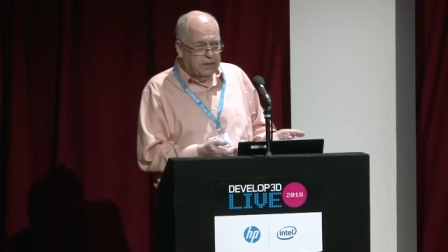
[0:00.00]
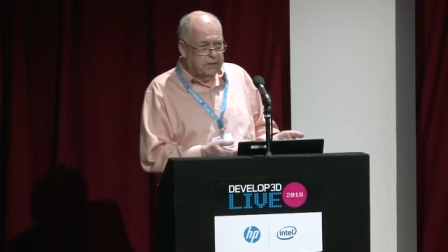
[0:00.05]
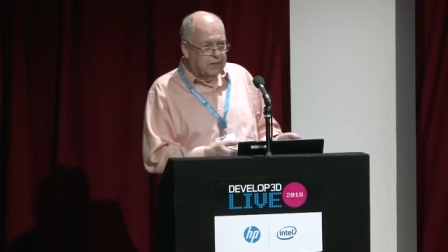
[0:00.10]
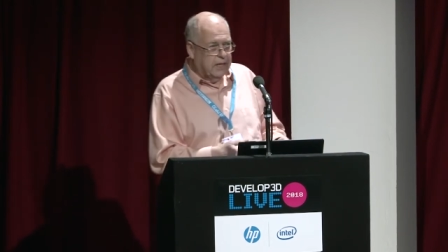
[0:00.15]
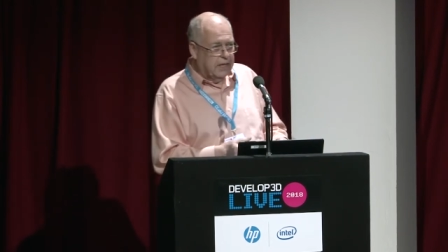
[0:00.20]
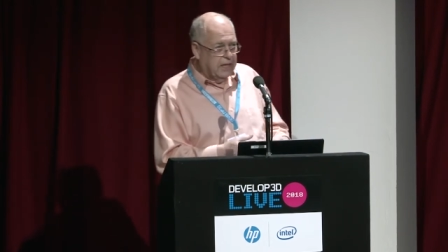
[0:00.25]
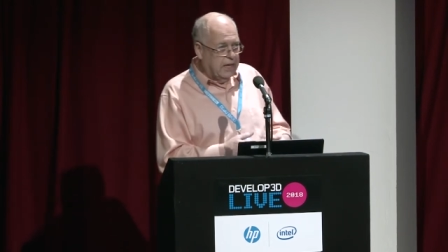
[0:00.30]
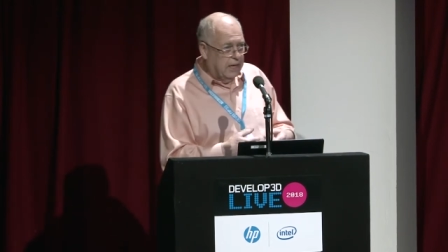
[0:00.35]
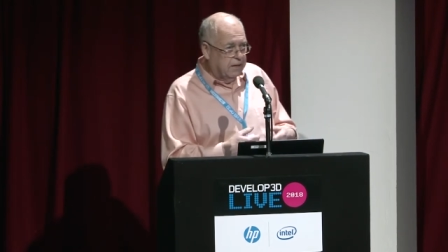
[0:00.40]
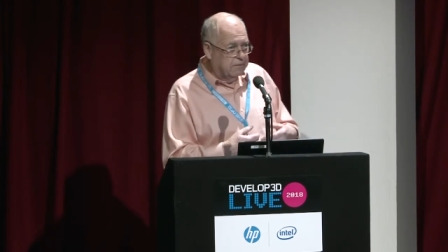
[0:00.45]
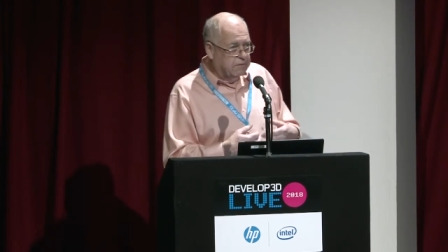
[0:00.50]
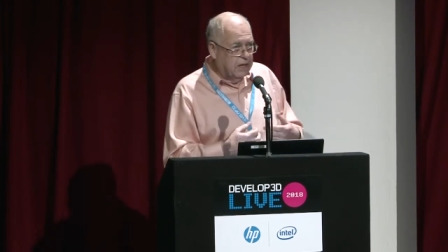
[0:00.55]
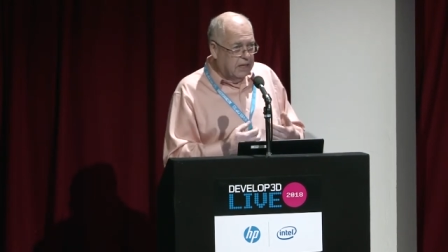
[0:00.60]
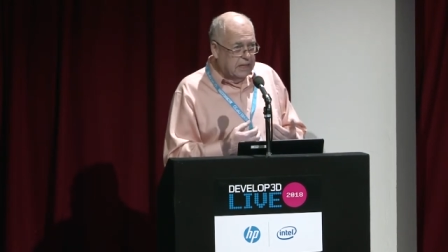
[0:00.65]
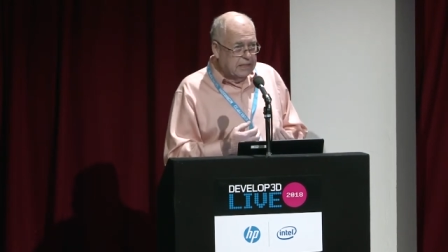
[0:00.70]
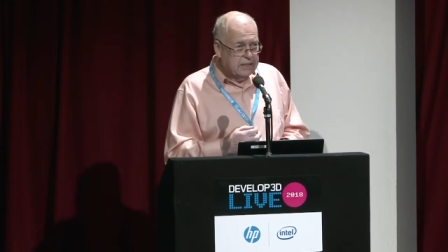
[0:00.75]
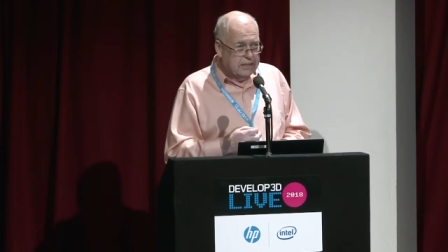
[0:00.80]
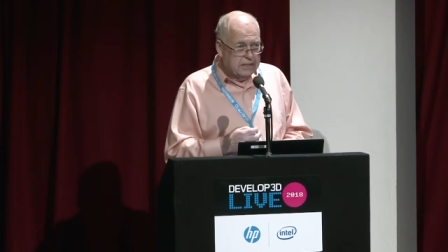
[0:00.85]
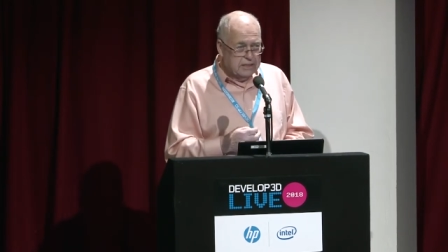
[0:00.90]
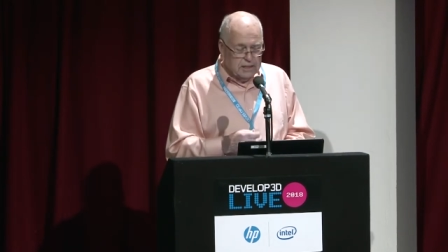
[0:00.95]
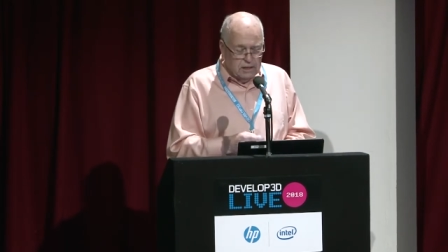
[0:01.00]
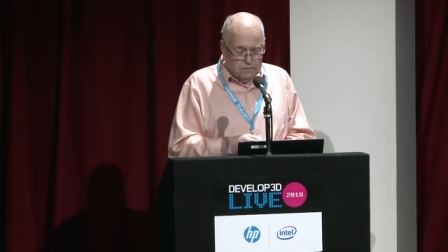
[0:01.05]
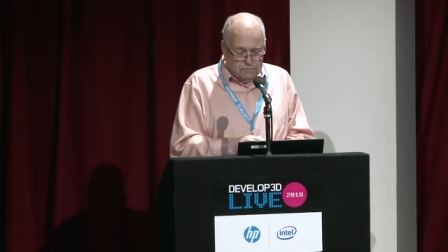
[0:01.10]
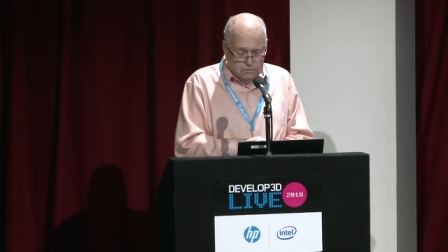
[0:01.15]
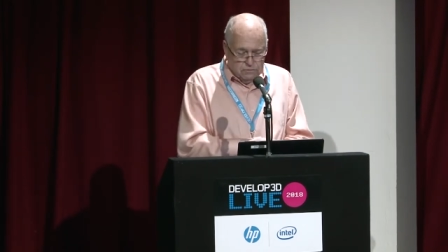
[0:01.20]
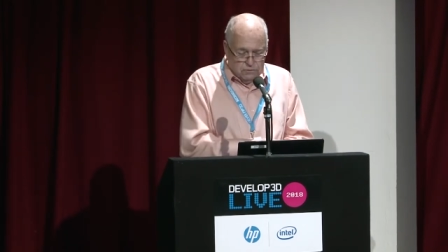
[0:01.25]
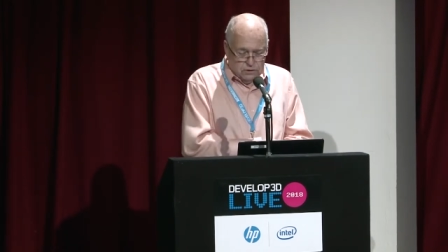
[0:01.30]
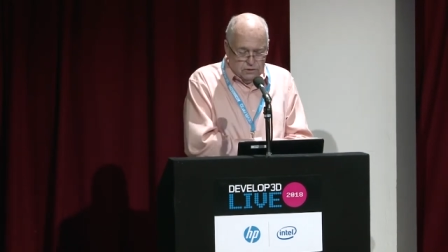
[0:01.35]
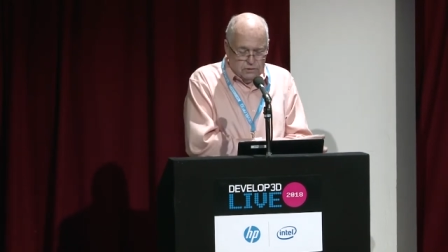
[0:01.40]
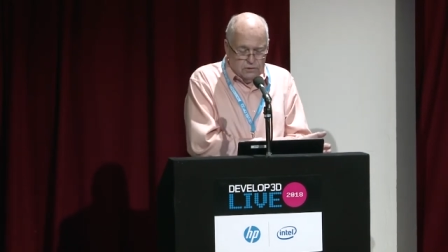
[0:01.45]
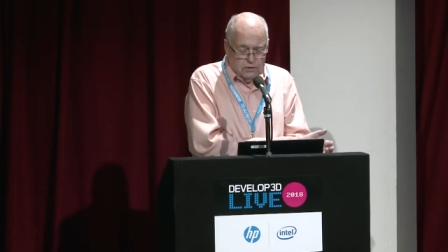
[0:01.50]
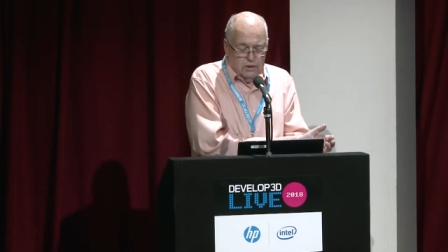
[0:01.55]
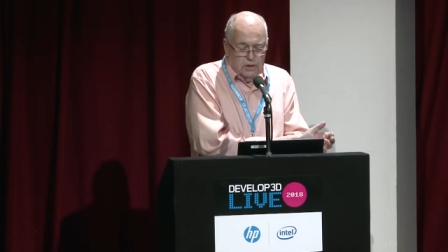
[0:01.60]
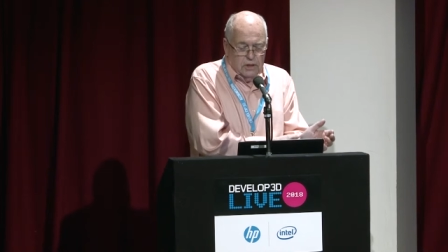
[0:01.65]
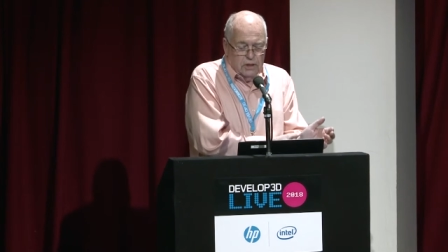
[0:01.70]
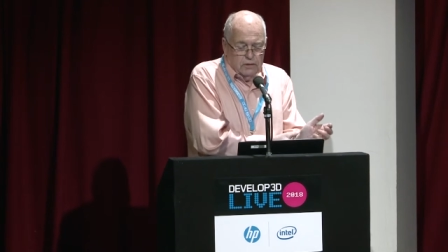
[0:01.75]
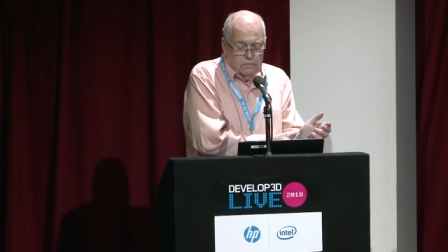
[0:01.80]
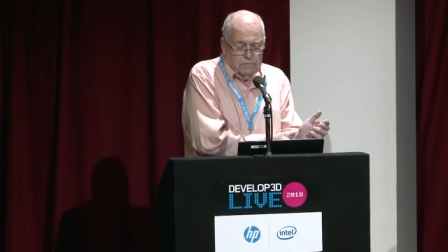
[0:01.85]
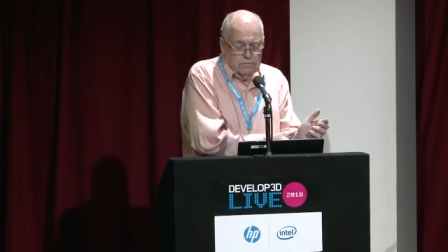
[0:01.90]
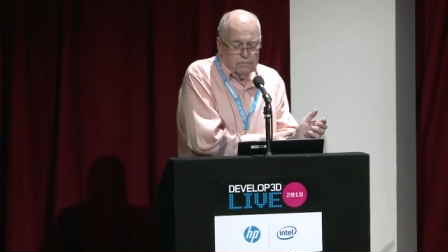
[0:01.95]
They have several
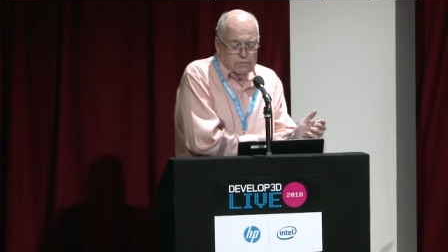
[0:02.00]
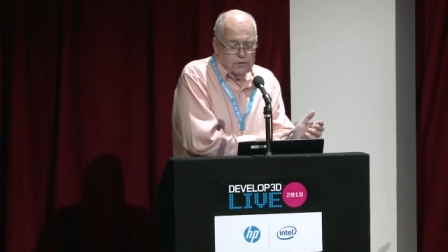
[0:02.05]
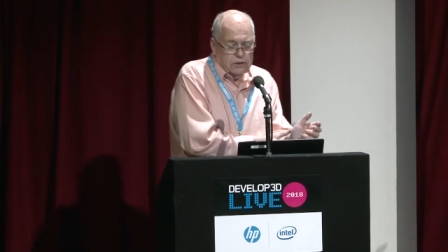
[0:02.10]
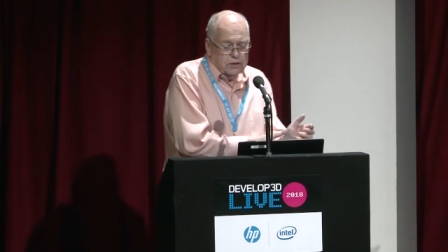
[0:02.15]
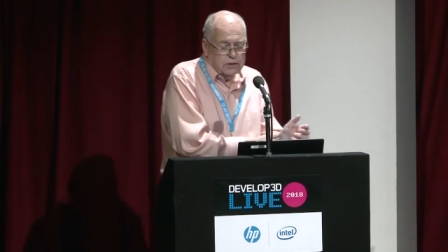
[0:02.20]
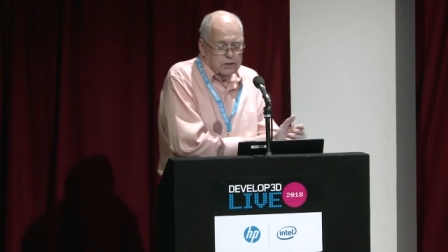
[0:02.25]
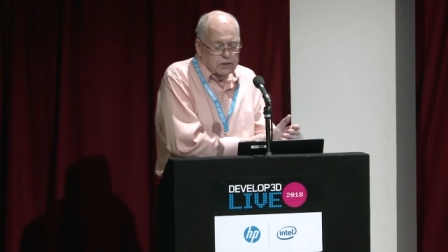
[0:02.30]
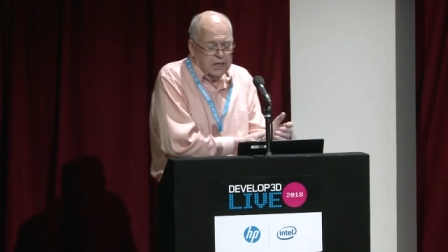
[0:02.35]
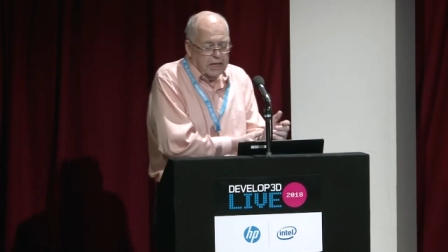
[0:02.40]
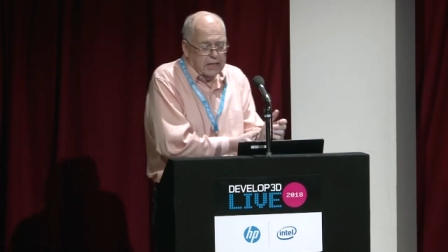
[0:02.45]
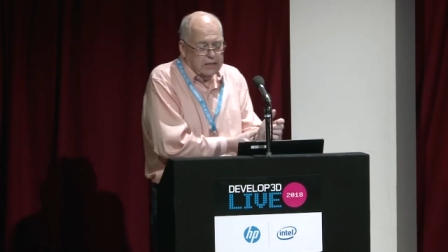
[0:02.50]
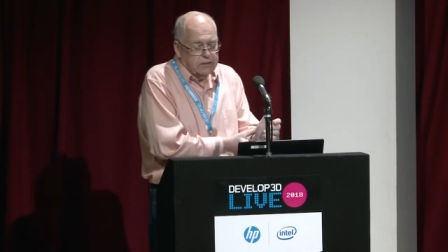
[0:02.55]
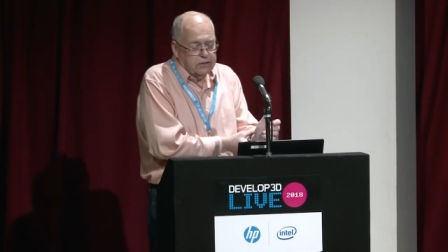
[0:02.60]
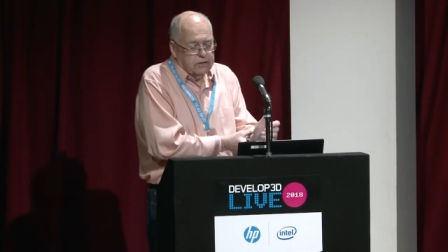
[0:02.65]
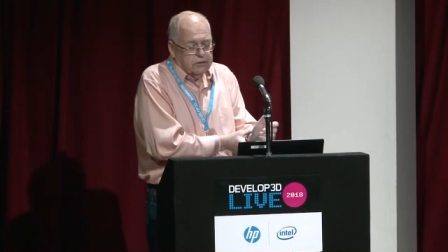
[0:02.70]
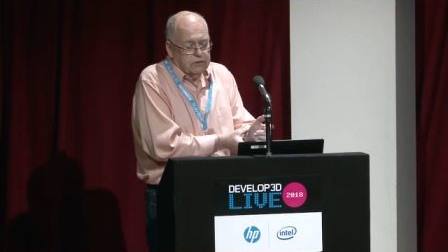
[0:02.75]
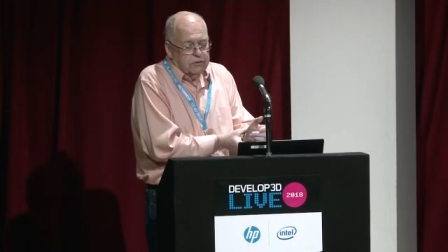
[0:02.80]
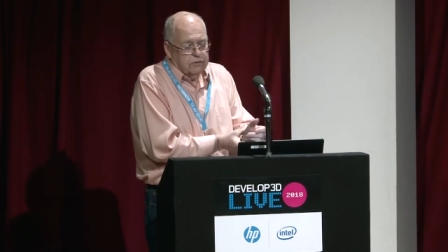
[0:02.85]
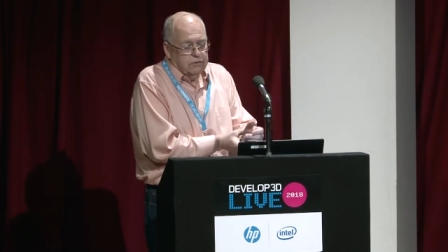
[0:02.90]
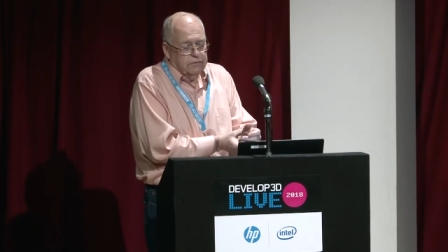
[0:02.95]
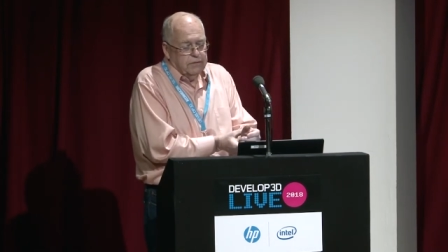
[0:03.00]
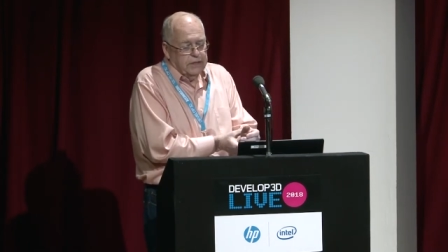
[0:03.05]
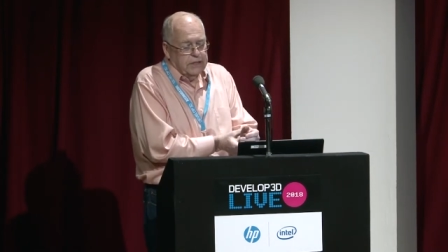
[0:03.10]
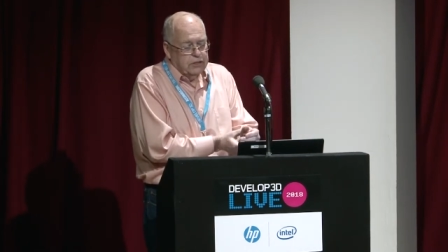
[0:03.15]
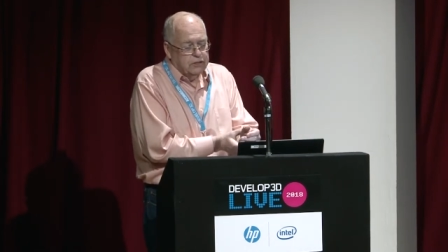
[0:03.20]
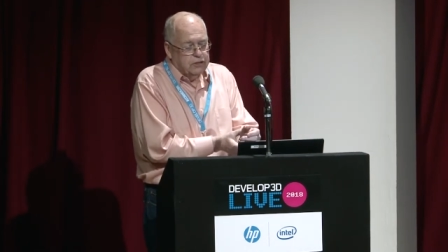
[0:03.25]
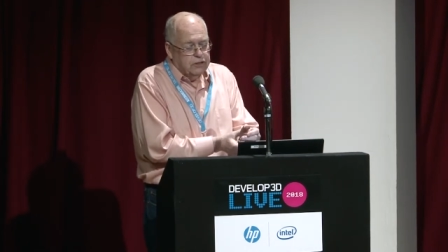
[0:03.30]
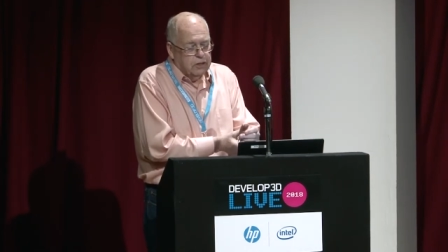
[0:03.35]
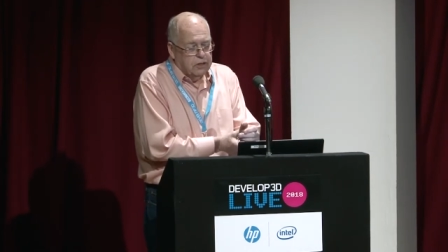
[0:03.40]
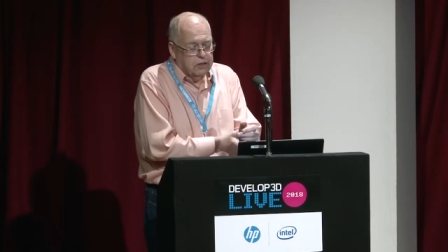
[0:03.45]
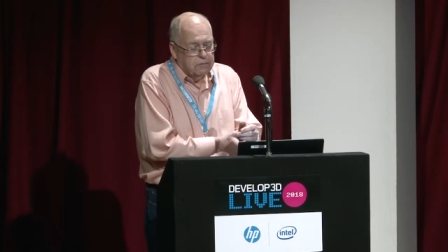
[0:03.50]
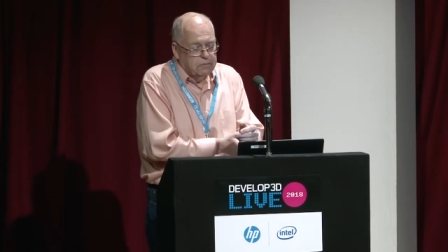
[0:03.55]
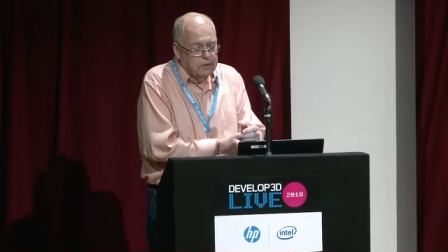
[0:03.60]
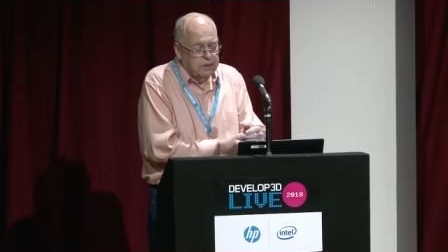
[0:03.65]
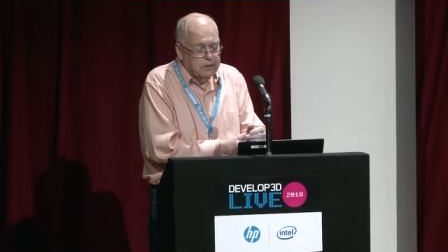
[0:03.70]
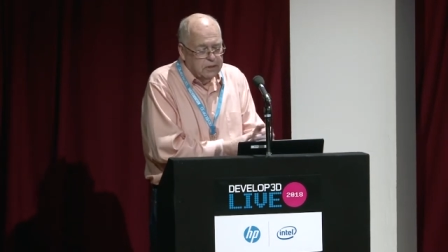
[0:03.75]
to get to do their job.